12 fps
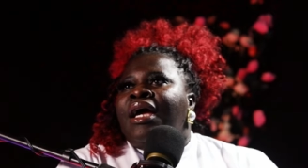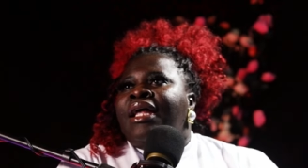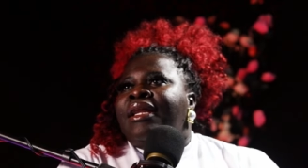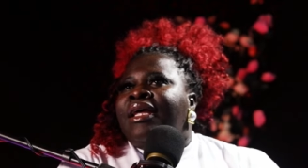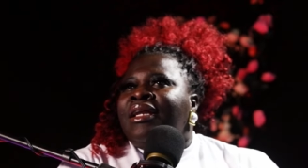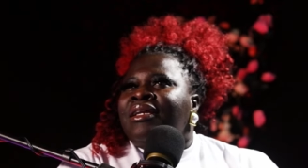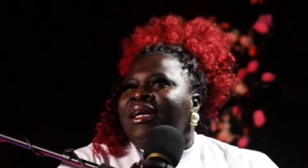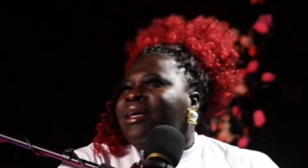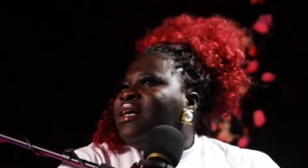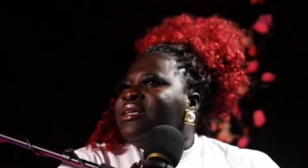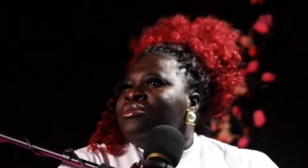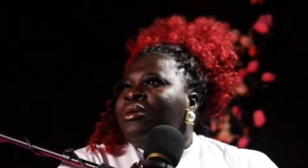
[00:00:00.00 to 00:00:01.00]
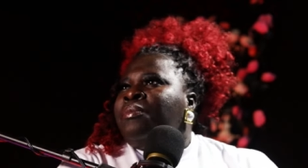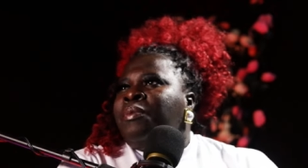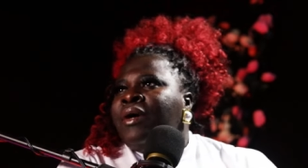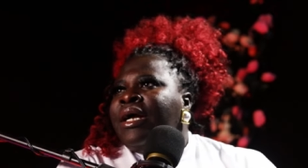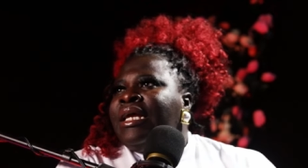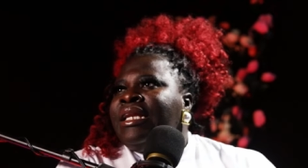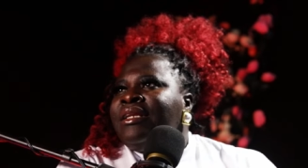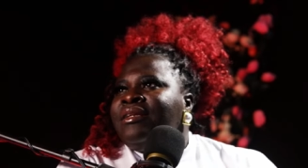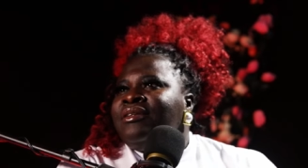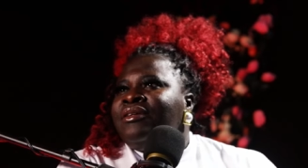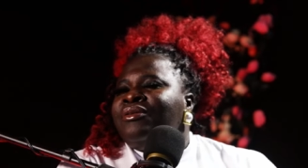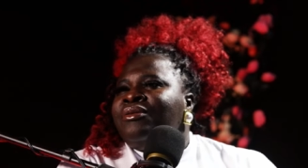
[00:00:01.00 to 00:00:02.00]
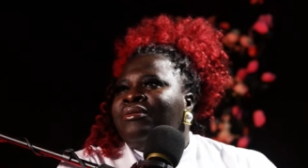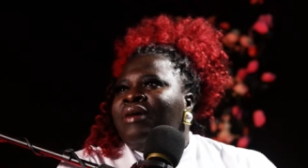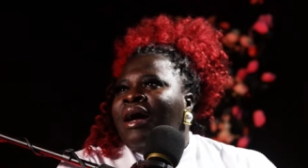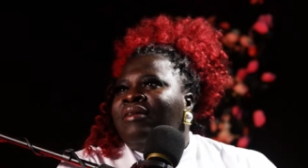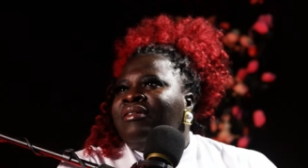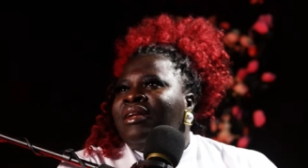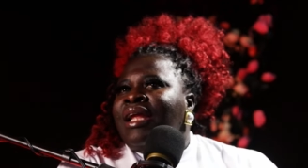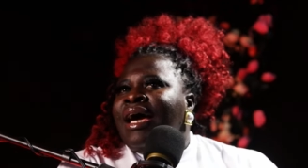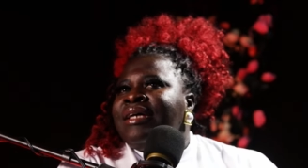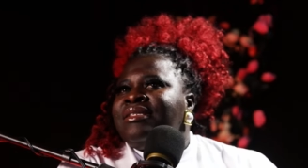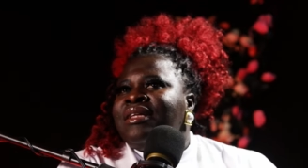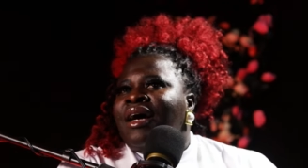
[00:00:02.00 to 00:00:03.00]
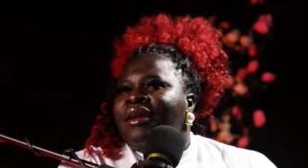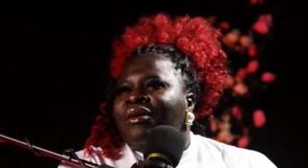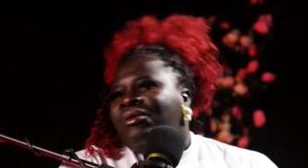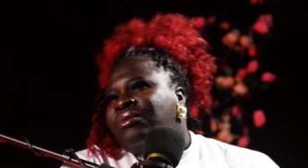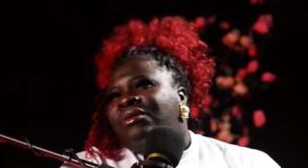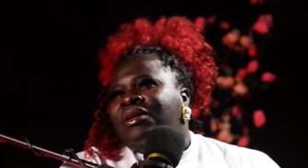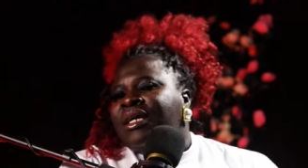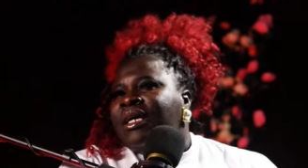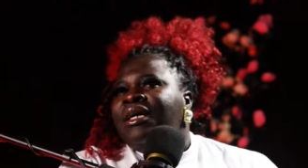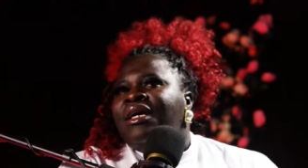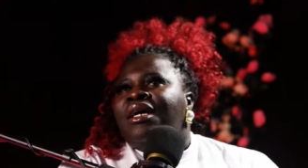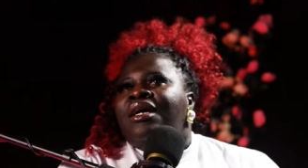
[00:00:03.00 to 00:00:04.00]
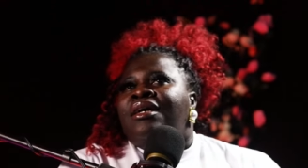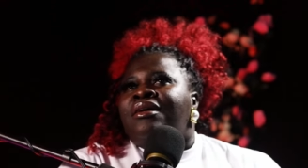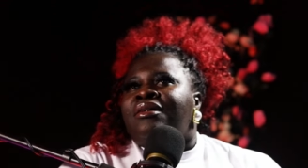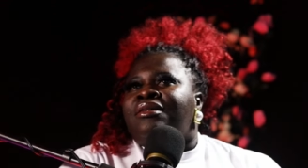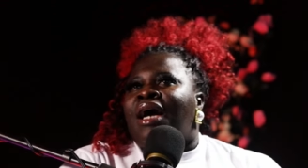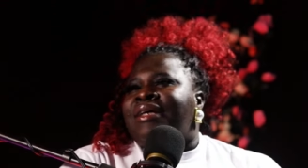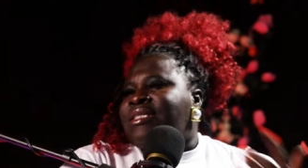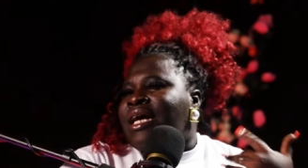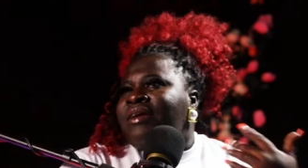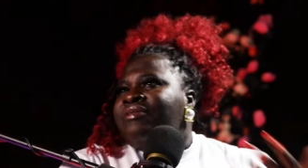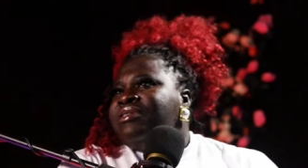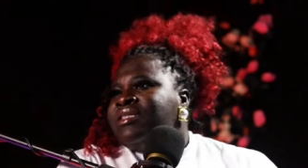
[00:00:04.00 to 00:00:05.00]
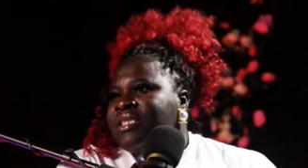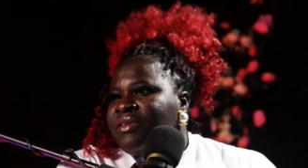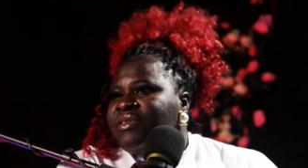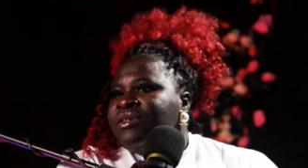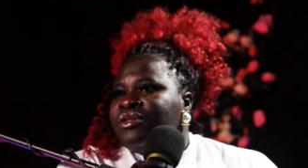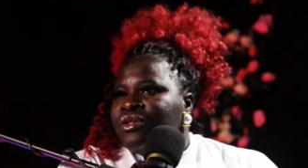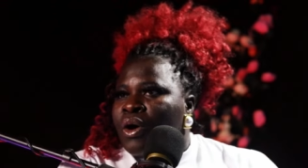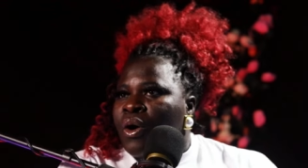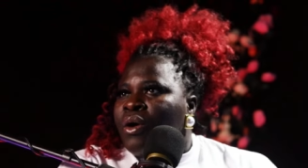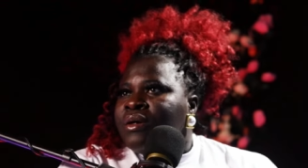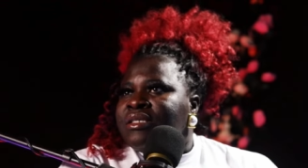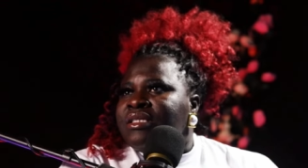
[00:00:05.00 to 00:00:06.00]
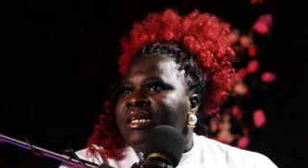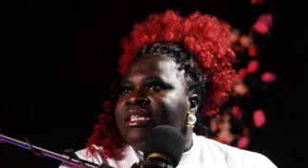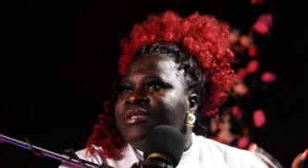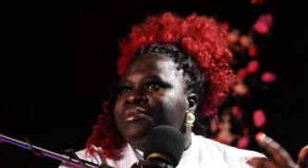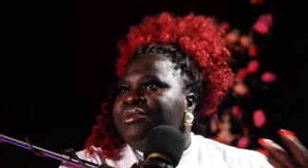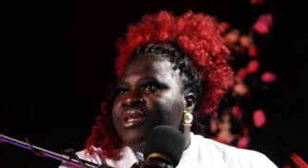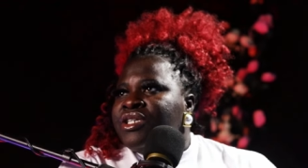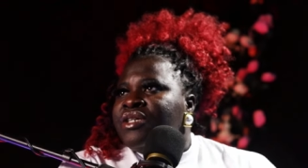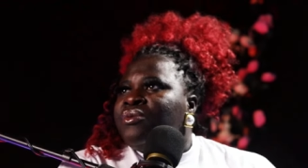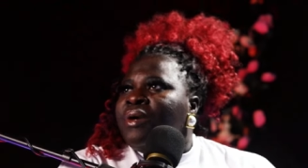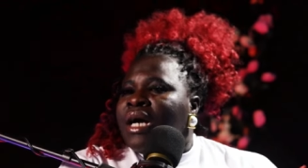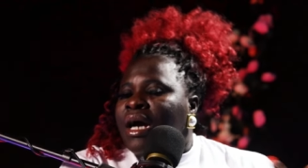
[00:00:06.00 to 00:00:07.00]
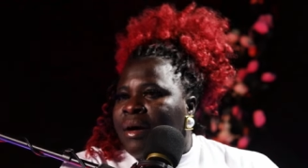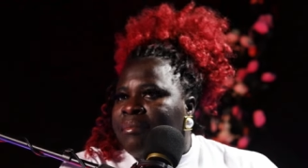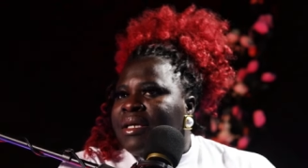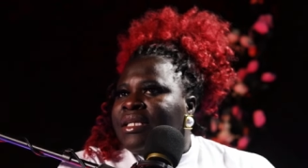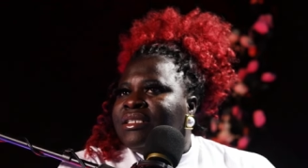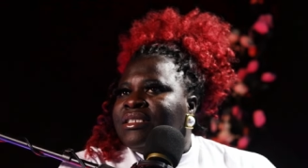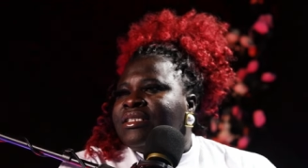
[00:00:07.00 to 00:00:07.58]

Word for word: And then it got to a point, you know, I realized that, oh, okay, I started receiving songs. The inspiration were coming. Mm.